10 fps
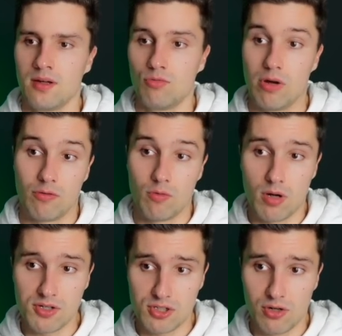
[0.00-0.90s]
We have a
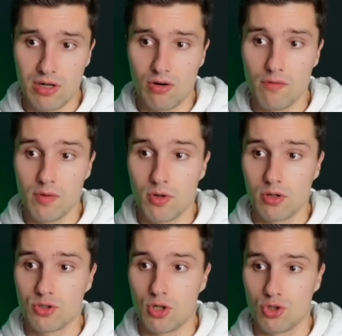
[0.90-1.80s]
repository our view
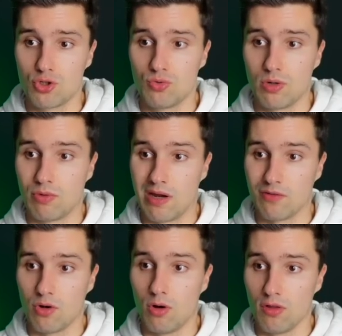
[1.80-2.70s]
model talks to, and we have
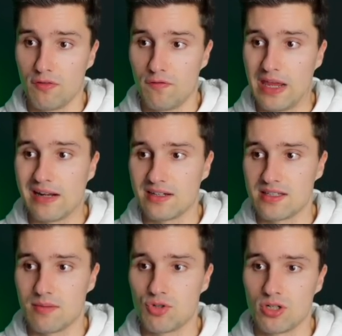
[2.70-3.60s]
an auth failed
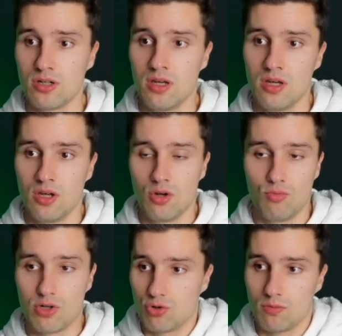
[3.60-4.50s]
exception,
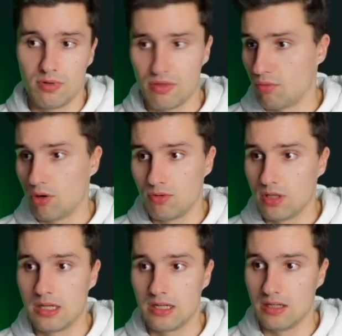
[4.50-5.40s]
which could be thrown
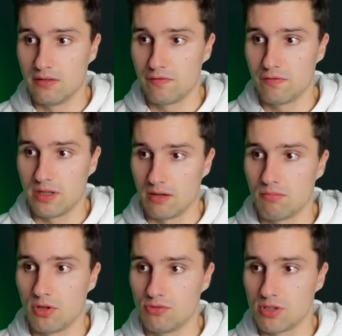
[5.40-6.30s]
if
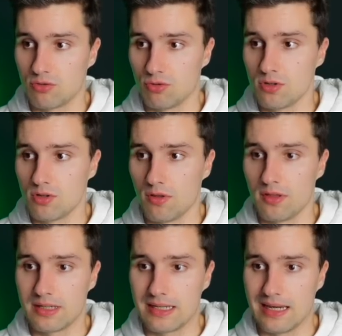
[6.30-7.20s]
the user couldn't
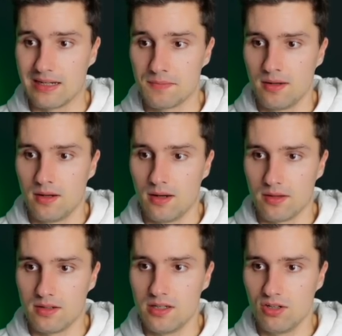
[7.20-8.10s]
authenticate. And
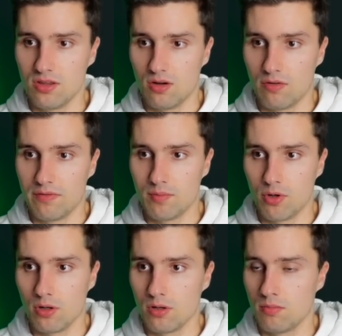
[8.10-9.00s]
then here in our view
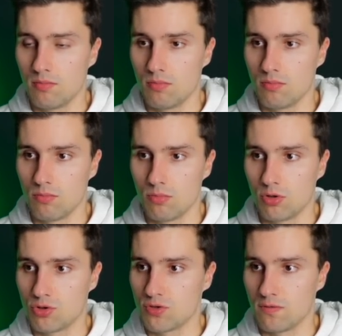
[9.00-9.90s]
model,
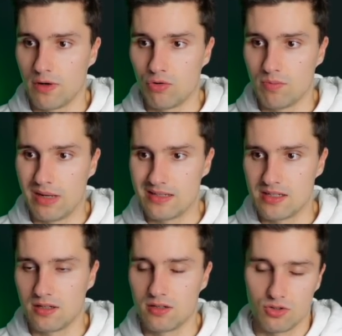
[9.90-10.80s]
looks very
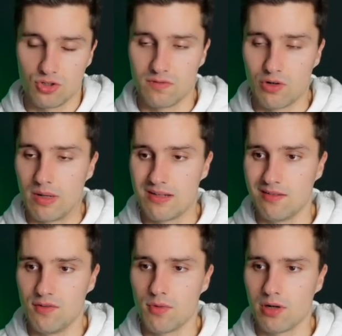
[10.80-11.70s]
basic, just very
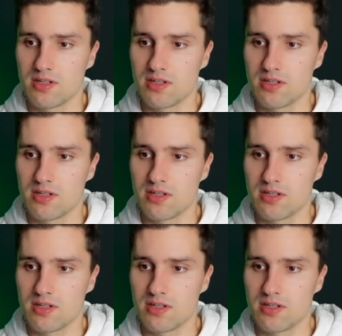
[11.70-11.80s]
basic view model